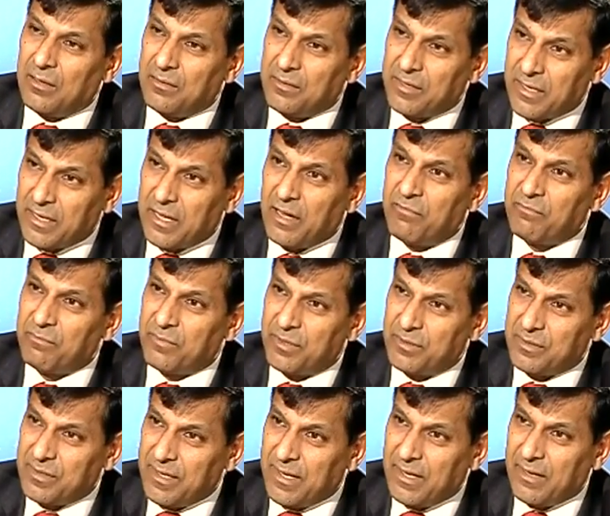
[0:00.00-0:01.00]
The government
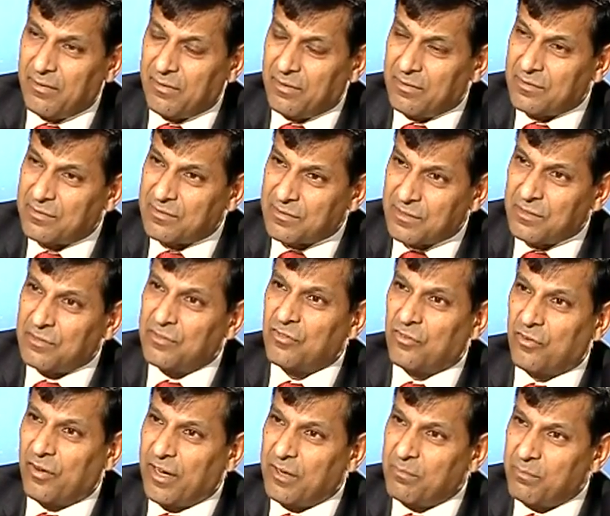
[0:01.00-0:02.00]
there is
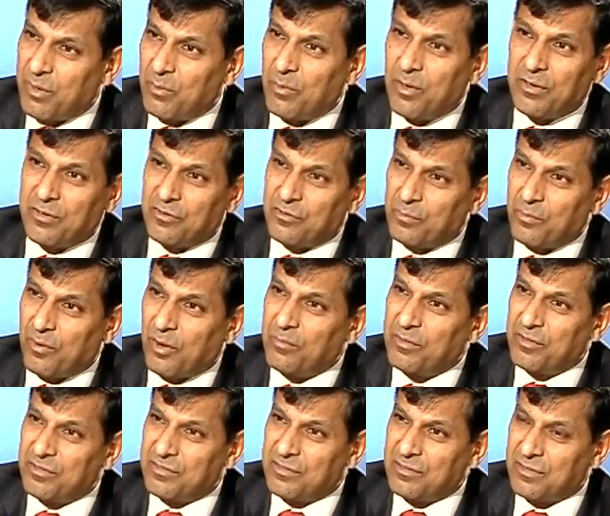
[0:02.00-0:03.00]
constrained by what is
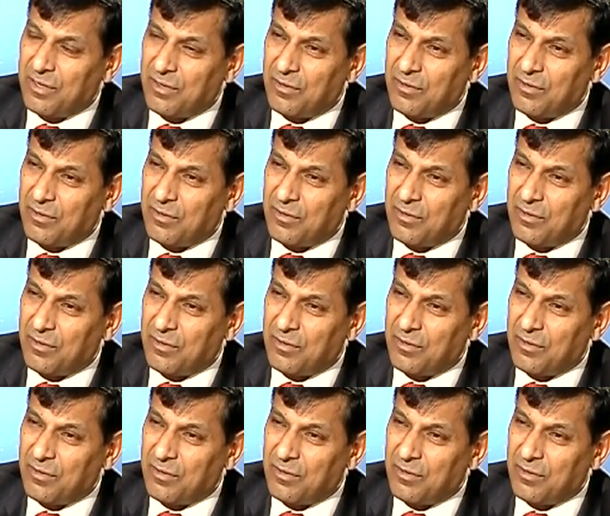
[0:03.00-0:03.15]
promised